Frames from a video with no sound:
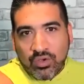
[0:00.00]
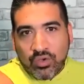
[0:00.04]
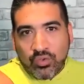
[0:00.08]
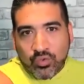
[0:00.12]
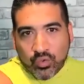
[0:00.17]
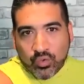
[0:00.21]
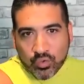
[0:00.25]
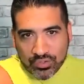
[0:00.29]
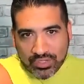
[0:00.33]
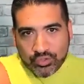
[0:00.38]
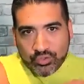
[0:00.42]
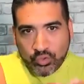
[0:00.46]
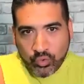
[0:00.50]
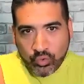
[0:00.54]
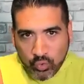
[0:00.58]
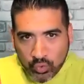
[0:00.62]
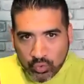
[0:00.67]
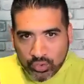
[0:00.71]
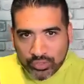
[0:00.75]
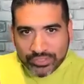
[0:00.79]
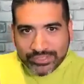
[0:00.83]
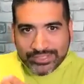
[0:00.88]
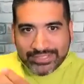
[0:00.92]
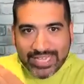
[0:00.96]
through the
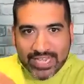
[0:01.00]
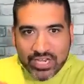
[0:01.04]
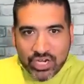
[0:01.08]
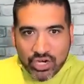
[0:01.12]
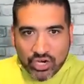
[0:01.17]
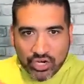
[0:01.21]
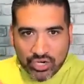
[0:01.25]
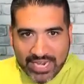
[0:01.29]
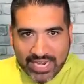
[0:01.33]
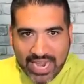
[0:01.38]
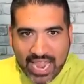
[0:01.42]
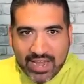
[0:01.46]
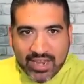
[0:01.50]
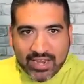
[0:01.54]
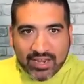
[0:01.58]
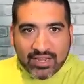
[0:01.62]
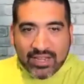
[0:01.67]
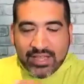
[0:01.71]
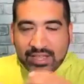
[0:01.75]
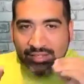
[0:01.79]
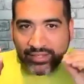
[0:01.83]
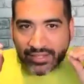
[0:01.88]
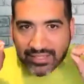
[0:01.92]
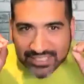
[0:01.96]
tools that you're getting
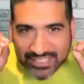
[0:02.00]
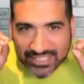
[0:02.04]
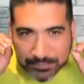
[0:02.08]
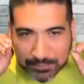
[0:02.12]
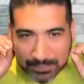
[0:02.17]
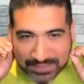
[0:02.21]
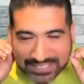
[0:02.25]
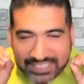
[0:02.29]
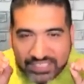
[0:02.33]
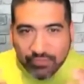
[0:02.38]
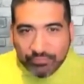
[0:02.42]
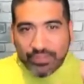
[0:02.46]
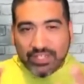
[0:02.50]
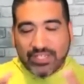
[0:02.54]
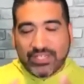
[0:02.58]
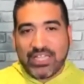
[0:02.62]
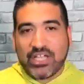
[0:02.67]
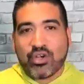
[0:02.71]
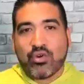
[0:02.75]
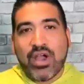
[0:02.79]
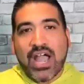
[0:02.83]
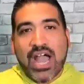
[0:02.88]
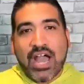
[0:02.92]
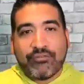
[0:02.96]

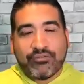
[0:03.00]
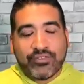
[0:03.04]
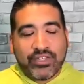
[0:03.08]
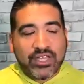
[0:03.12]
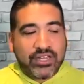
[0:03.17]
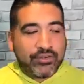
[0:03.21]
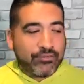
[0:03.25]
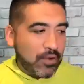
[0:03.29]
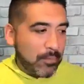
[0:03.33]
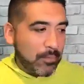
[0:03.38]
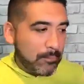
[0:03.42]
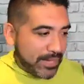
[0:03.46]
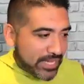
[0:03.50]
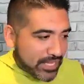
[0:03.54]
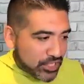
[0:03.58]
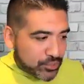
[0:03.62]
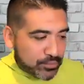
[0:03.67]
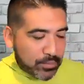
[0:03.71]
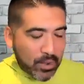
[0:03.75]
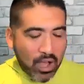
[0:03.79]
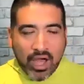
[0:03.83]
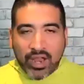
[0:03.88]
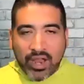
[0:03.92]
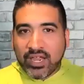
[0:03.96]
specifically crafted from
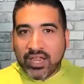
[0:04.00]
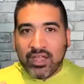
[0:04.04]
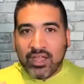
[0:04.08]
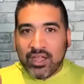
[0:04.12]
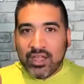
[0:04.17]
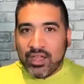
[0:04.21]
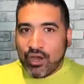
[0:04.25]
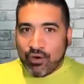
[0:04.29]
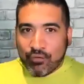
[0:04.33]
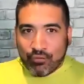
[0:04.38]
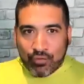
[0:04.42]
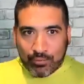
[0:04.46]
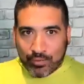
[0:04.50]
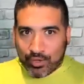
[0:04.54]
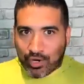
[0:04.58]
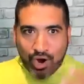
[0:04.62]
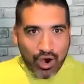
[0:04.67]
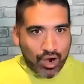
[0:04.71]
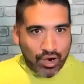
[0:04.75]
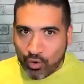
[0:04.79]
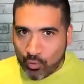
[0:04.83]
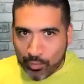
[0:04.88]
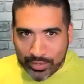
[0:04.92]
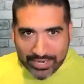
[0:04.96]
Beachbody, from
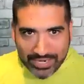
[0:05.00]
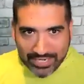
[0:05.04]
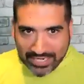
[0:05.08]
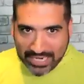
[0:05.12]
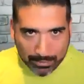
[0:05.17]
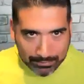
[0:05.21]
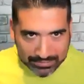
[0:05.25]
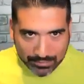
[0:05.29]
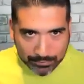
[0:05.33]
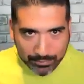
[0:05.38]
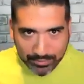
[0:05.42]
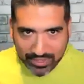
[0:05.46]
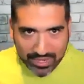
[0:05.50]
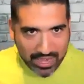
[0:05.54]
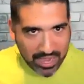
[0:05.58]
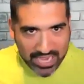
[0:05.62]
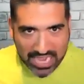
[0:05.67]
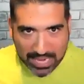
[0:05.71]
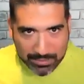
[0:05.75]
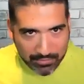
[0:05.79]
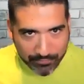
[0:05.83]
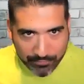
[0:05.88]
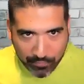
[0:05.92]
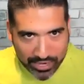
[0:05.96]
Carl when he comes up with an
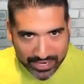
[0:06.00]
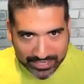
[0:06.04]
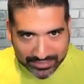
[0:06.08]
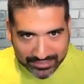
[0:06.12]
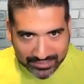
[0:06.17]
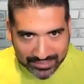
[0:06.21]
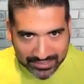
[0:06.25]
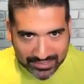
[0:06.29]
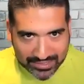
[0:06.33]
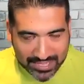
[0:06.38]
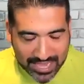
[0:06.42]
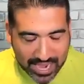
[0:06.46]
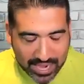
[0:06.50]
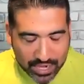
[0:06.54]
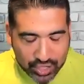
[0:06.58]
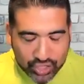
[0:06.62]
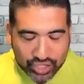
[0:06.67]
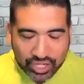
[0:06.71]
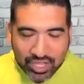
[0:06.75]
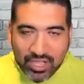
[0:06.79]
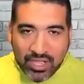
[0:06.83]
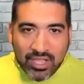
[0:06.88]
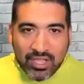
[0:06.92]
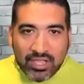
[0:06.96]
idea before he hits the stage.